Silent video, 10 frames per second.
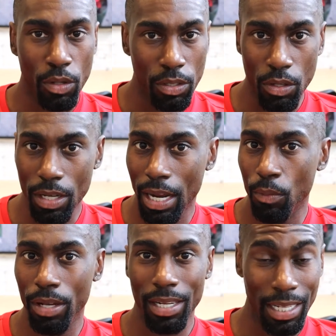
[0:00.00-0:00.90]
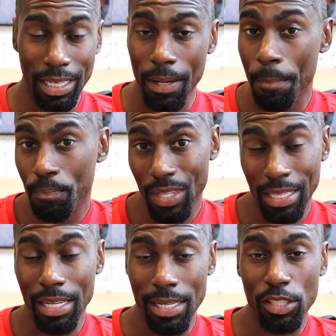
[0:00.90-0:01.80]
I want to like, that's
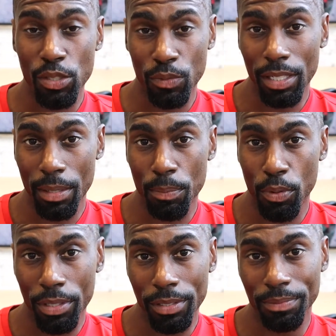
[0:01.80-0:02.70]
actually really important.